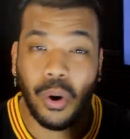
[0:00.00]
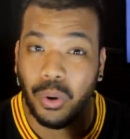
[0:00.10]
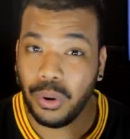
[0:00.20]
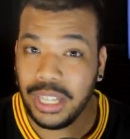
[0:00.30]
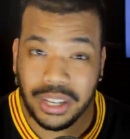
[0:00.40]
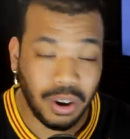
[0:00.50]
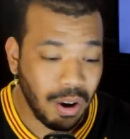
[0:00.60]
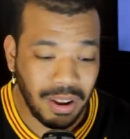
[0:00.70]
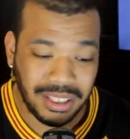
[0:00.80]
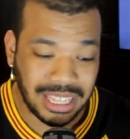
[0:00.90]
earlier
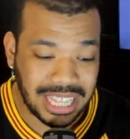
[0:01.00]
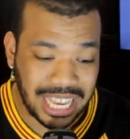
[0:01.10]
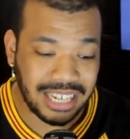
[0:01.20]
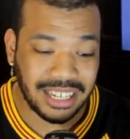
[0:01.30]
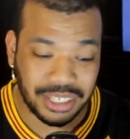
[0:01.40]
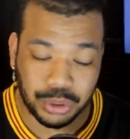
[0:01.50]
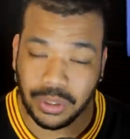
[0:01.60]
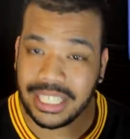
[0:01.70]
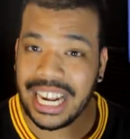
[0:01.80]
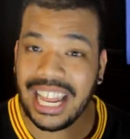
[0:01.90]
on than a
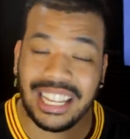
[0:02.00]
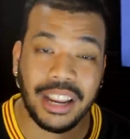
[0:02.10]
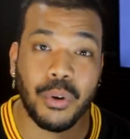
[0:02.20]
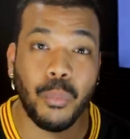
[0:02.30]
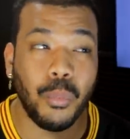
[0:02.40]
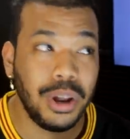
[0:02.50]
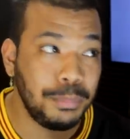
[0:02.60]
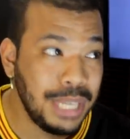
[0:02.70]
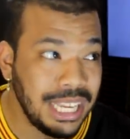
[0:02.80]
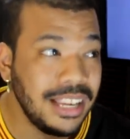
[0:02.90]
Jordan Elliott
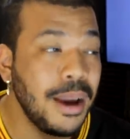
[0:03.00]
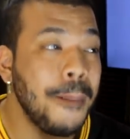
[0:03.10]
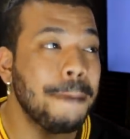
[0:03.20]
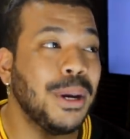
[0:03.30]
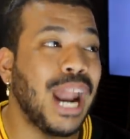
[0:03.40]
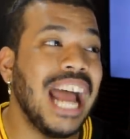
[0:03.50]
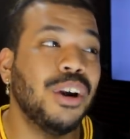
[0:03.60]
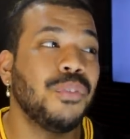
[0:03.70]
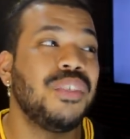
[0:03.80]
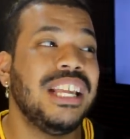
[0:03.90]
would be, but I
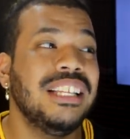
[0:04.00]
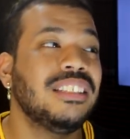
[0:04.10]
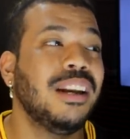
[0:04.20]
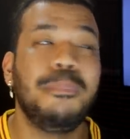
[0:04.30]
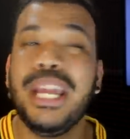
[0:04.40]
don't think he's going to